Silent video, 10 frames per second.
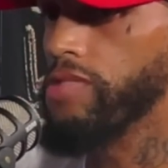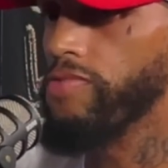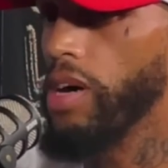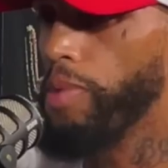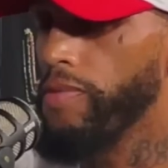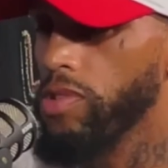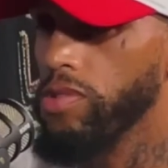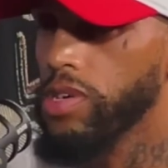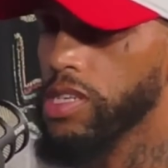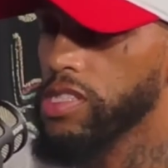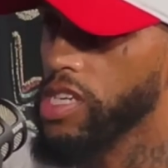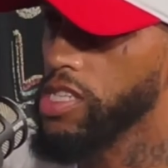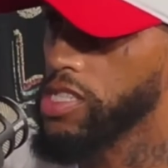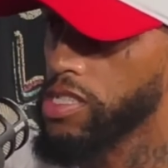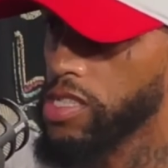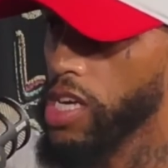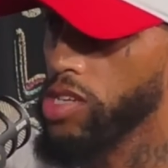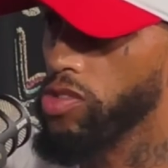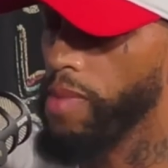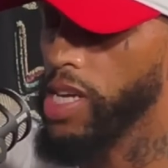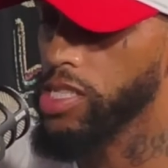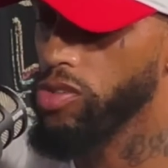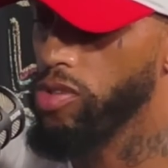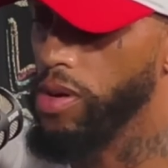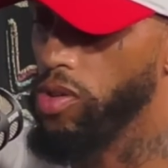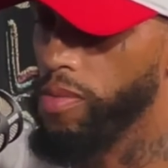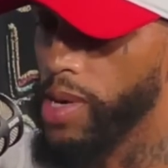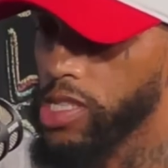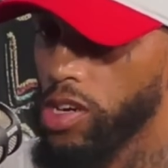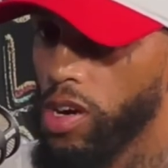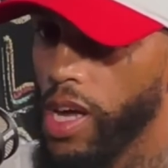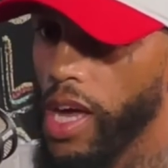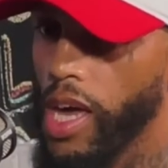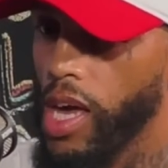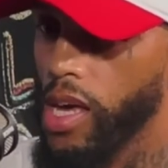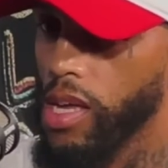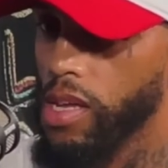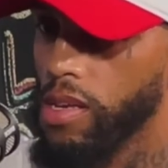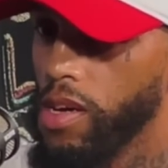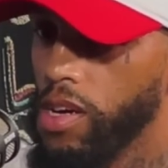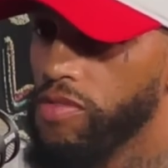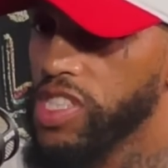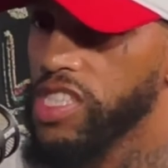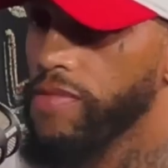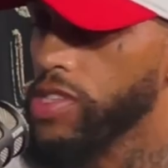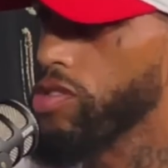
corrupt of an organization stayed on my chart, and receiving